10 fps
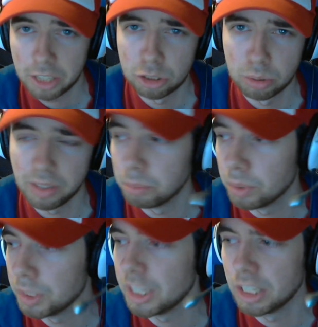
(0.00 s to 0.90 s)
you, and then
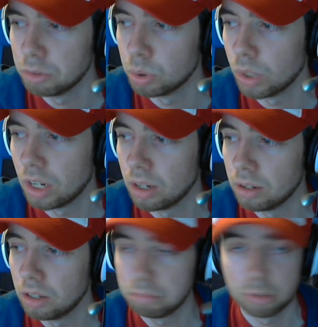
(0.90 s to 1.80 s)
we will give you
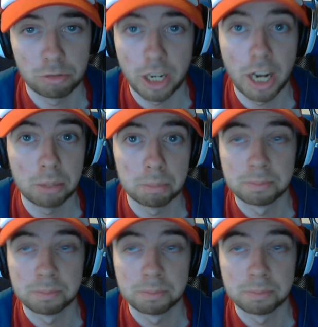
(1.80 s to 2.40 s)
a free item.